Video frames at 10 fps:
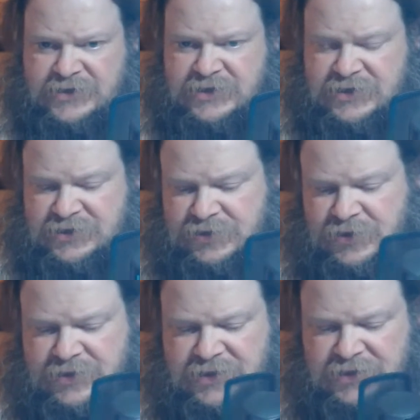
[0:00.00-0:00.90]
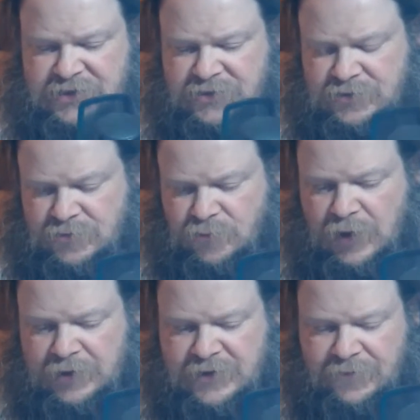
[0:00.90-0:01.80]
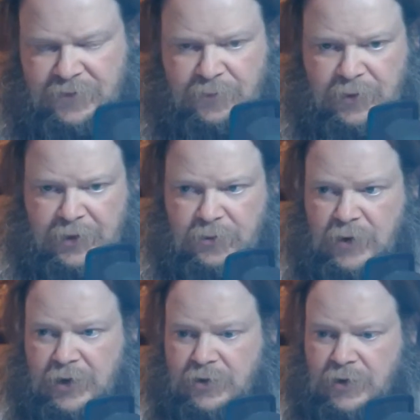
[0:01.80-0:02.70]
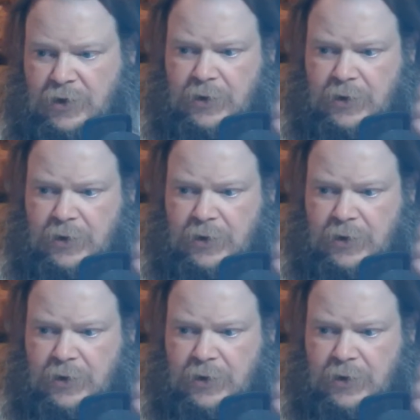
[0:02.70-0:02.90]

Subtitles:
this is relatively really quick,